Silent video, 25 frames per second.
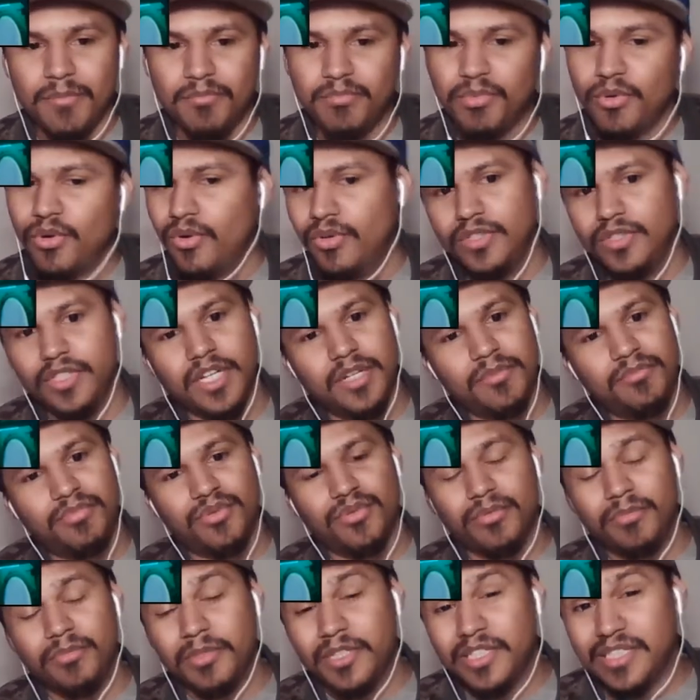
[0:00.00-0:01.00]
on
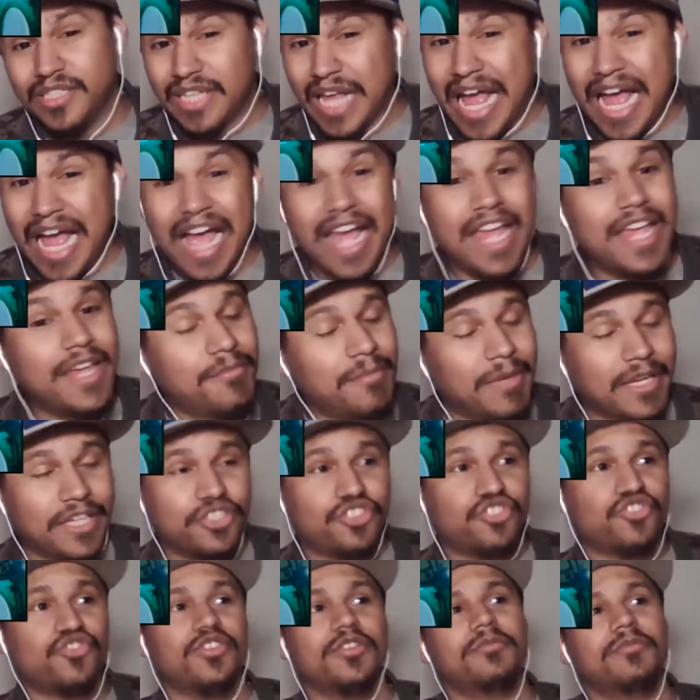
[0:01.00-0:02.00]
Deadpool because I am
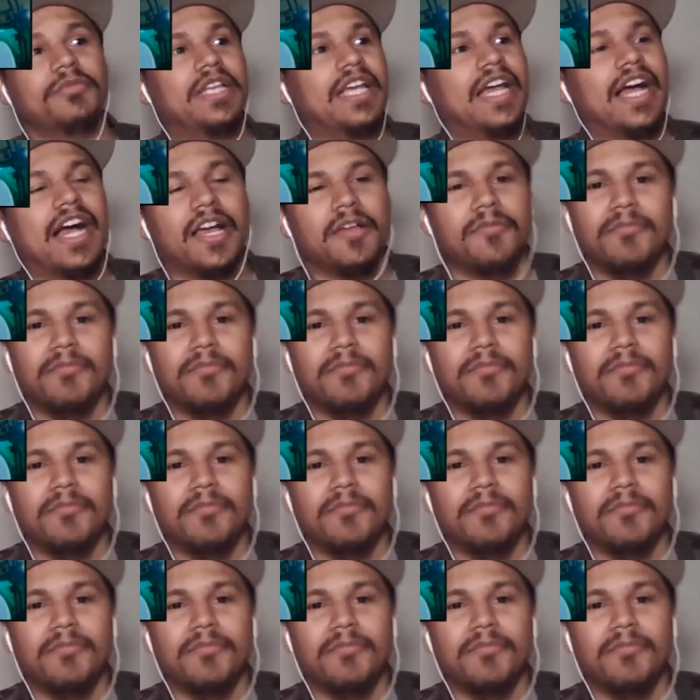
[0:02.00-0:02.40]
extremely hyped.